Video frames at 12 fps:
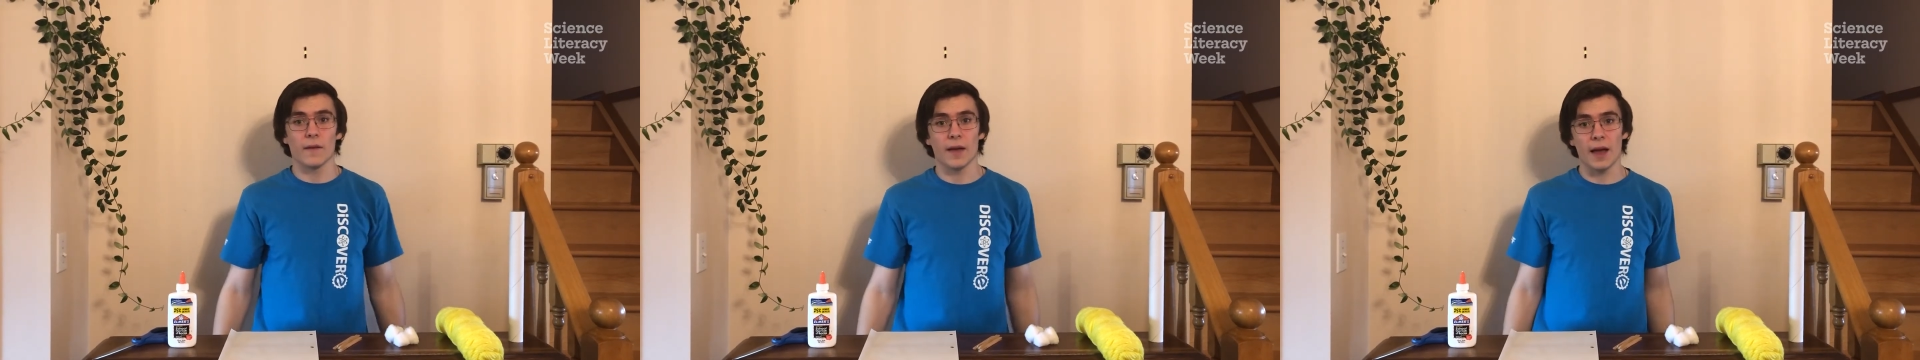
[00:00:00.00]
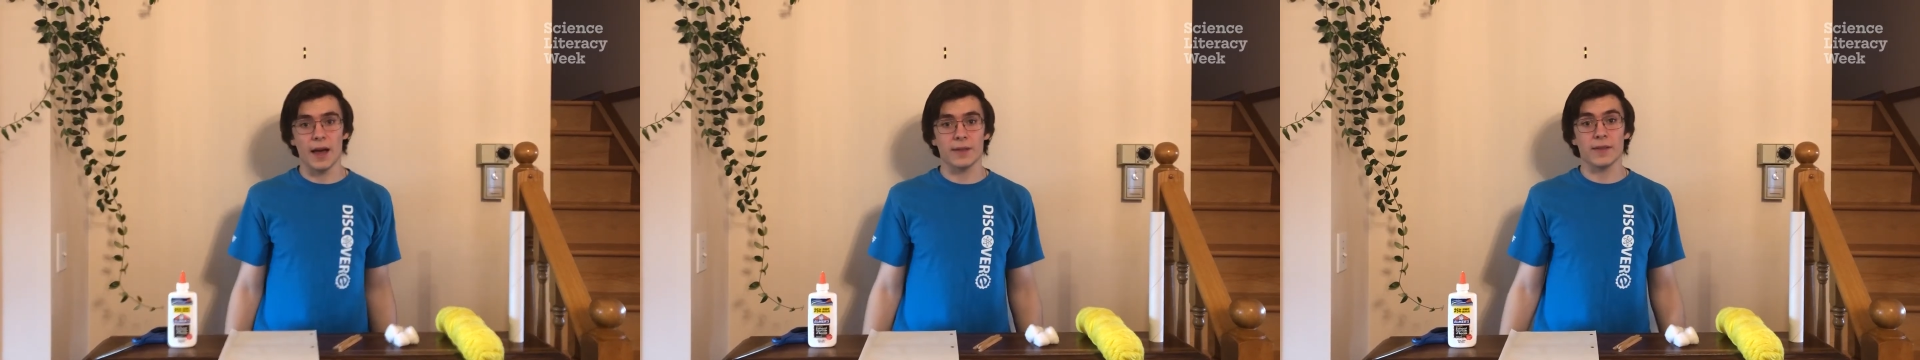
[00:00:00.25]

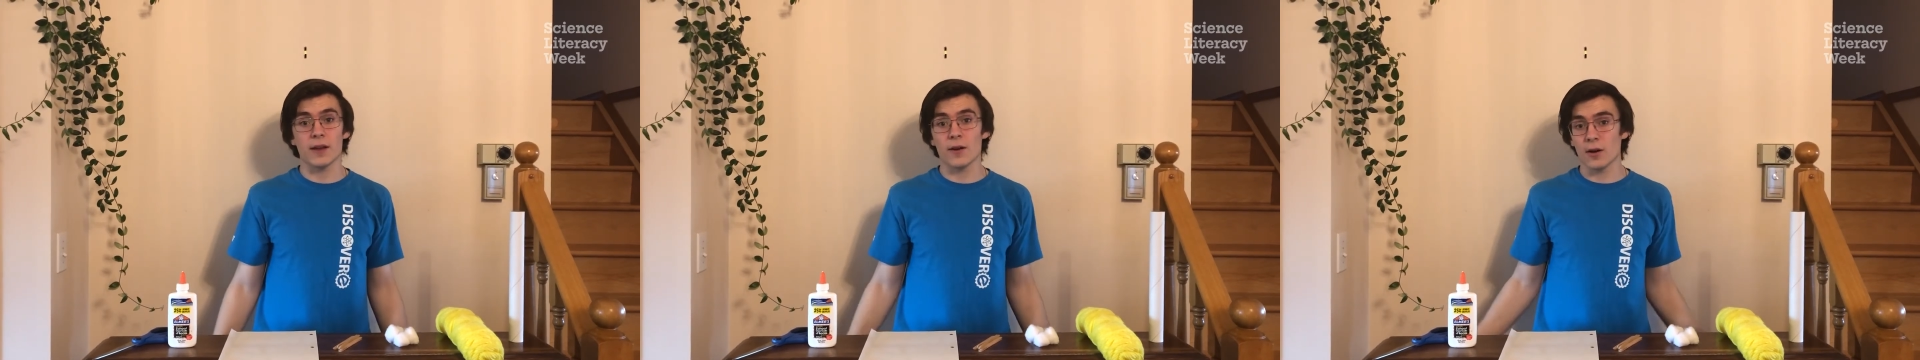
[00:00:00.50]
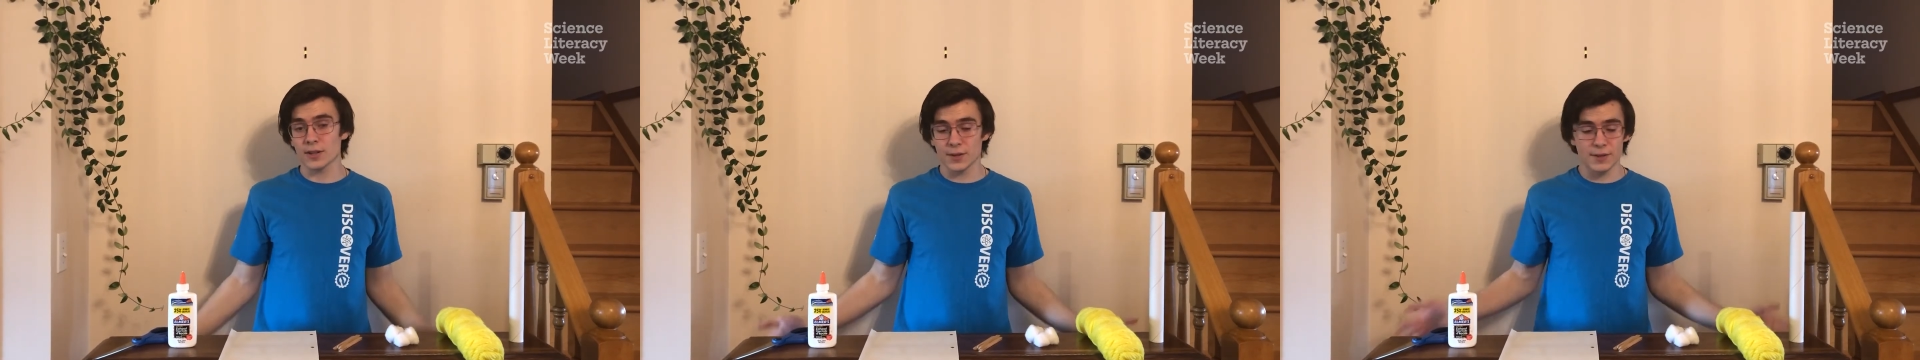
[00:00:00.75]
and they
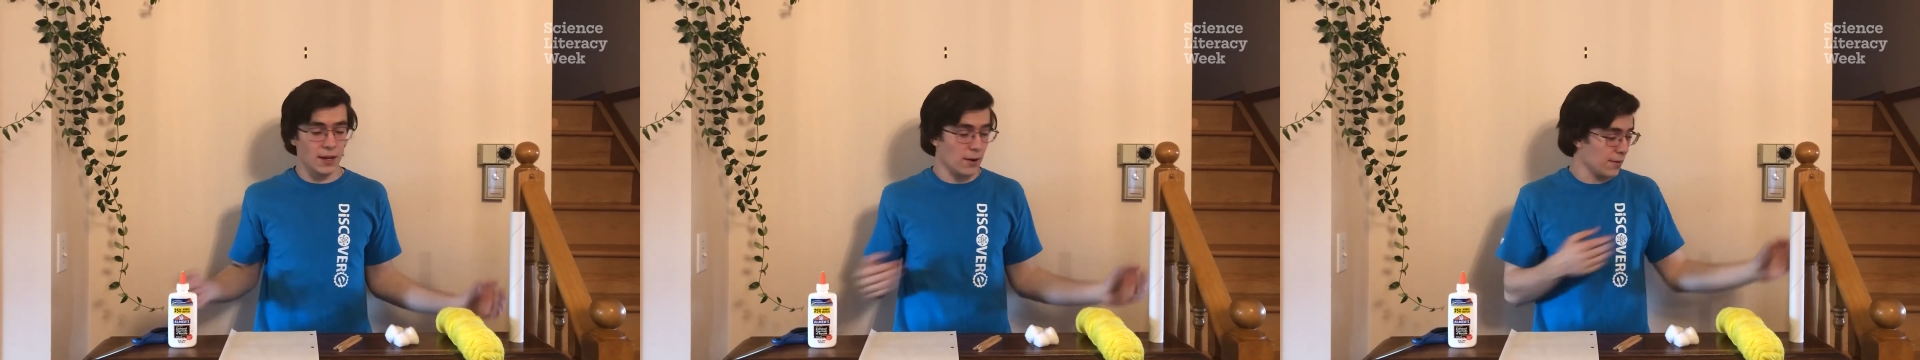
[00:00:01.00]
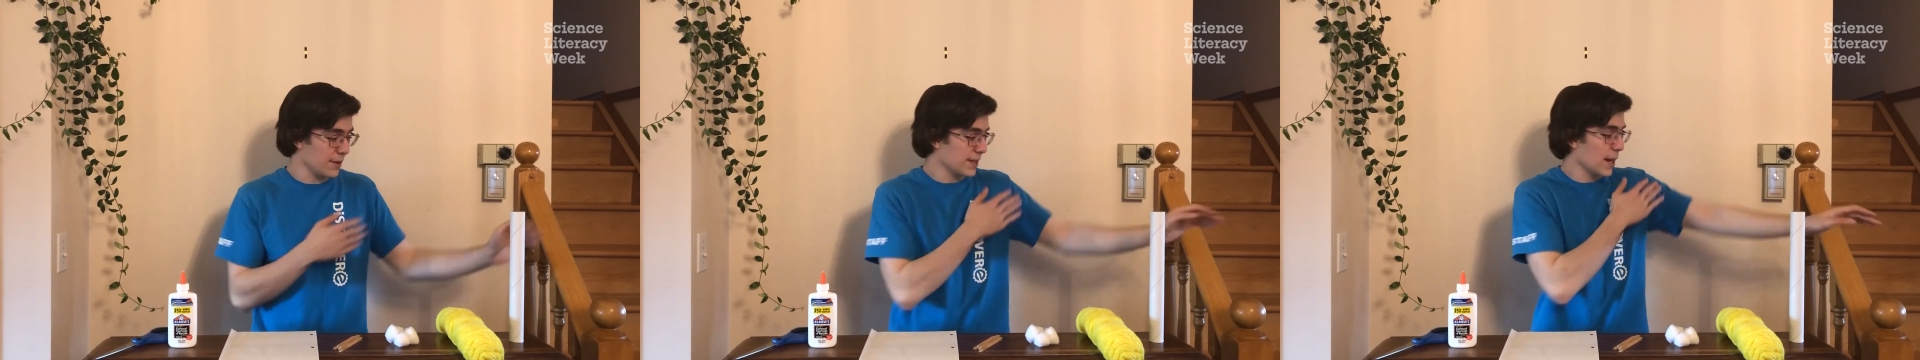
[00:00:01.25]
also take on
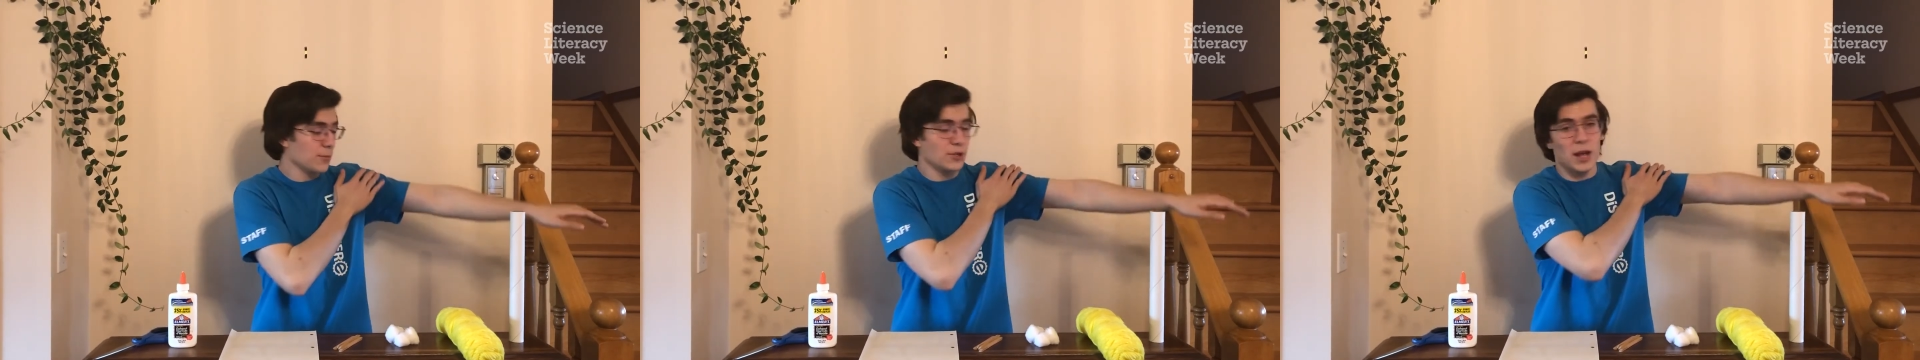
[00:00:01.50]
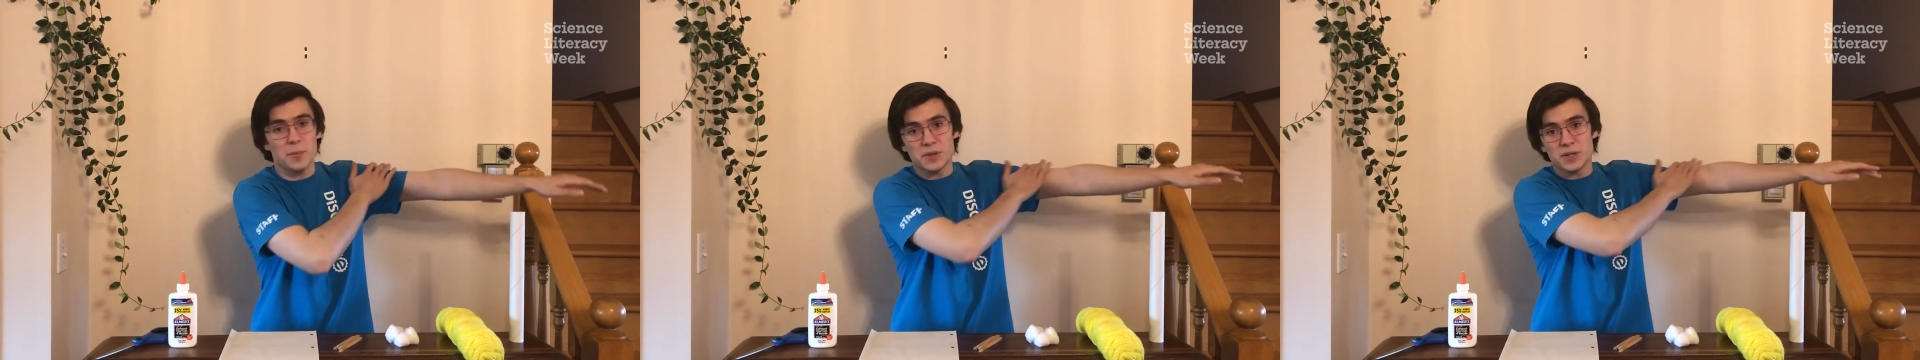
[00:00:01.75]
the same
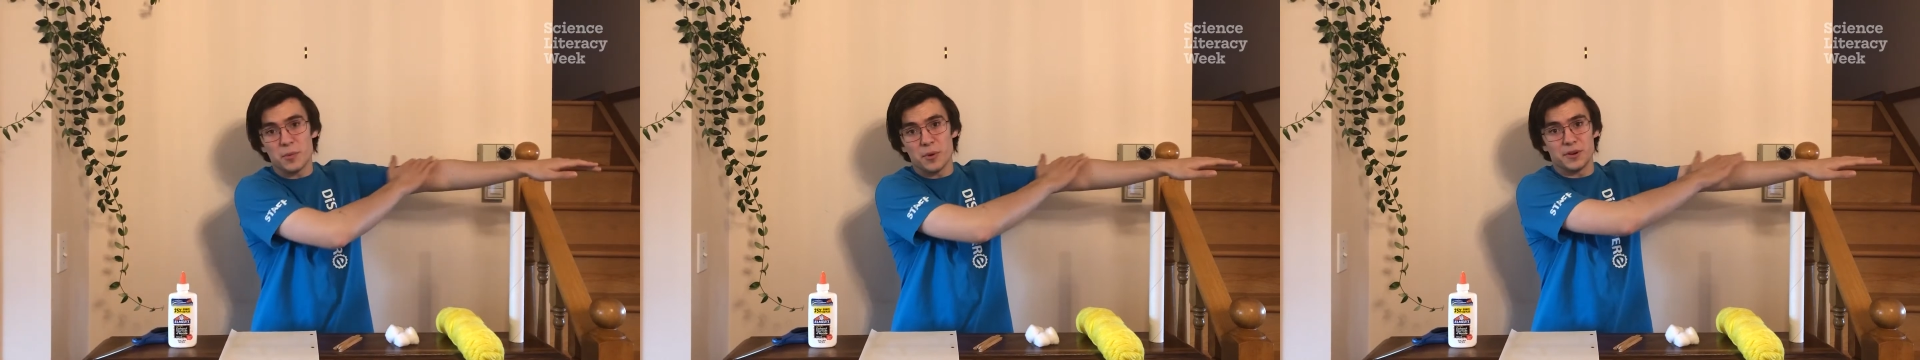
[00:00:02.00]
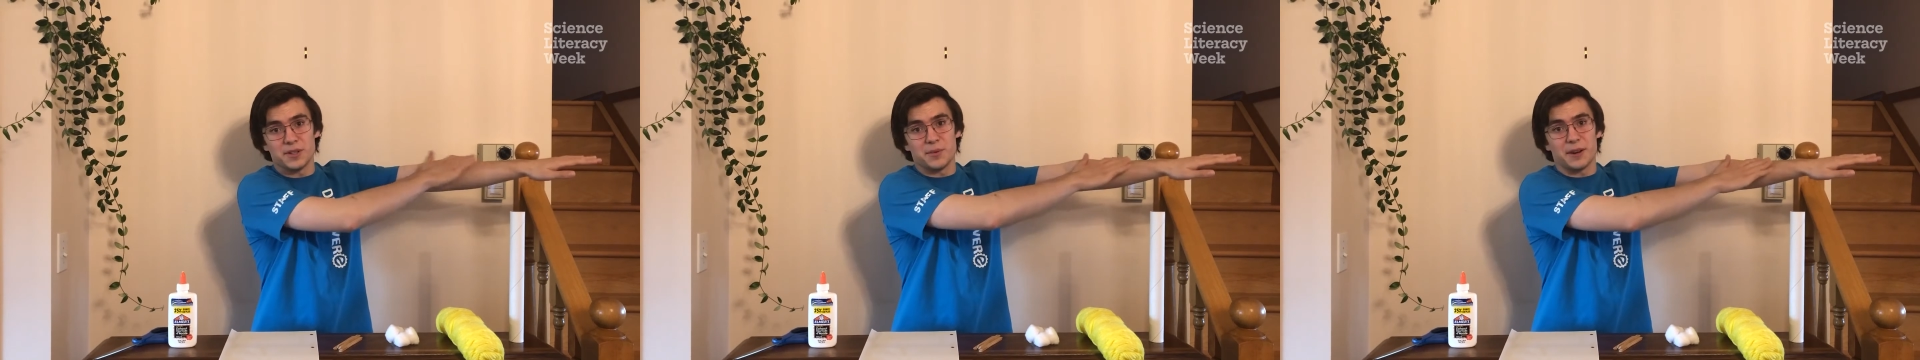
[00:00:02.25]
shape as a
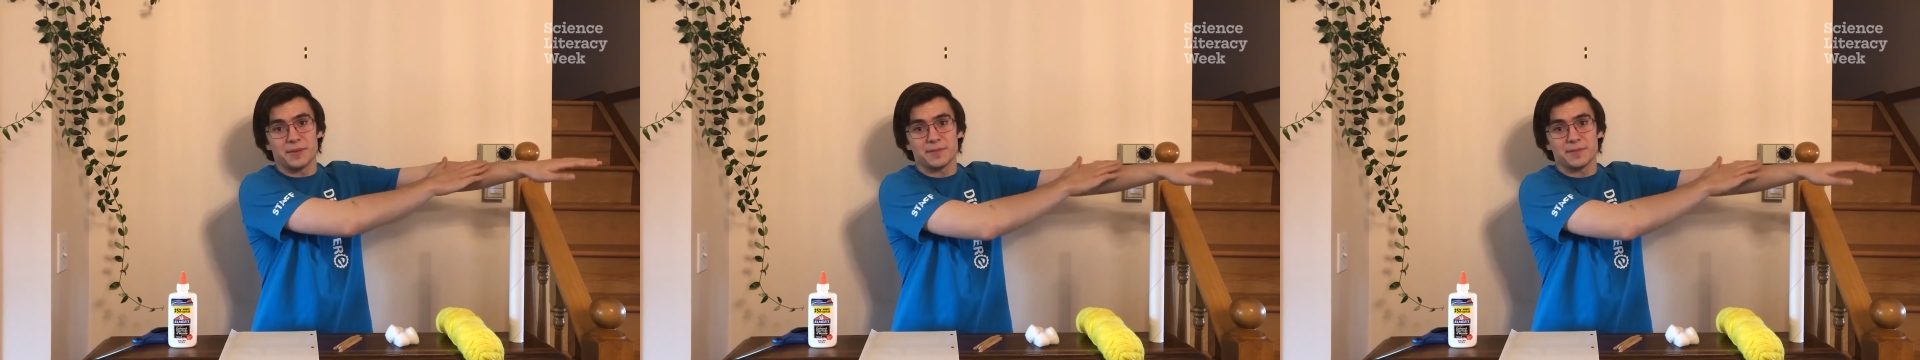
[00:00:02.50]
bird's wing.